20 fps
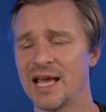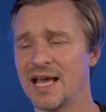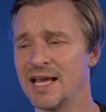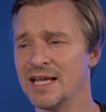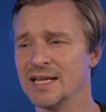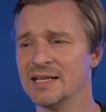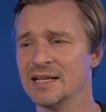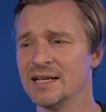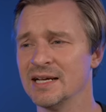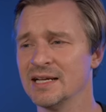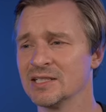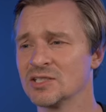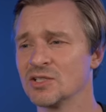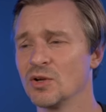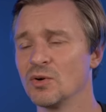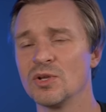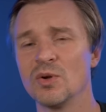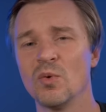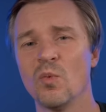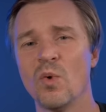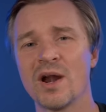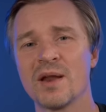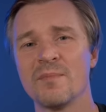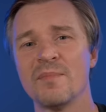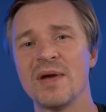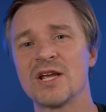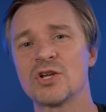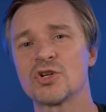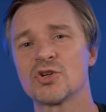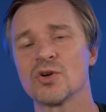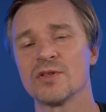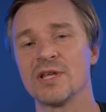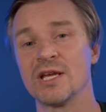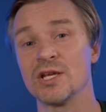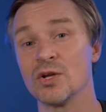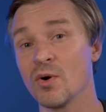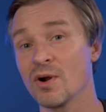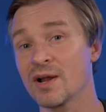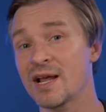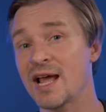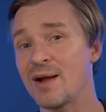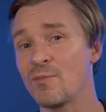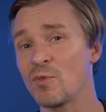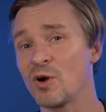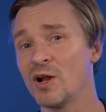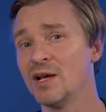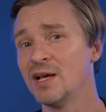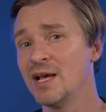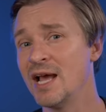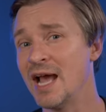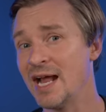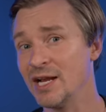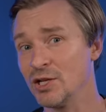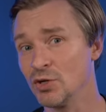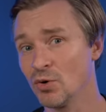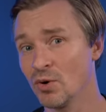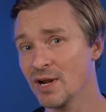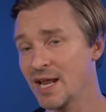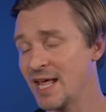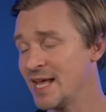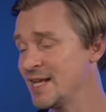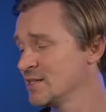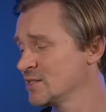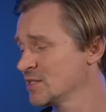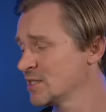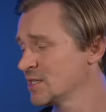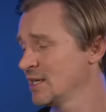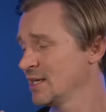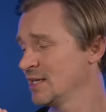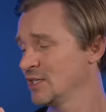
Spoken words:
And so you wanna make sure that your camera and your lens